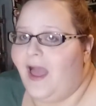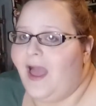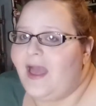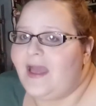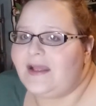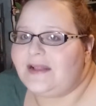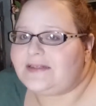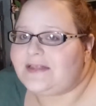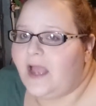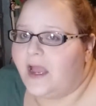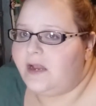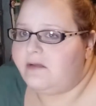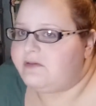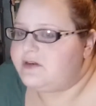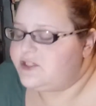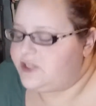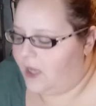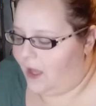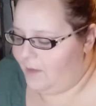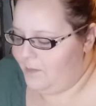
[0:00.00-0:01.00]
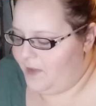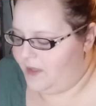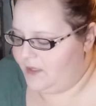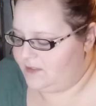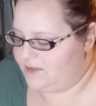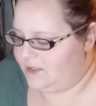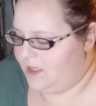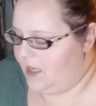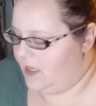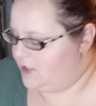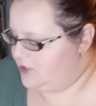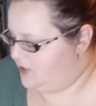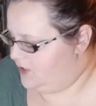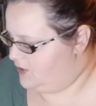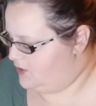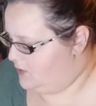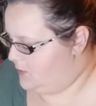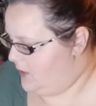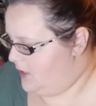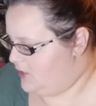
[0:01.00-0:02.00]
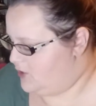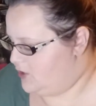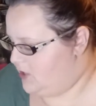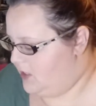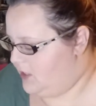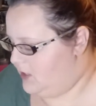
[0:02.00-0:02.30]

it's kind of a shot in my stash situation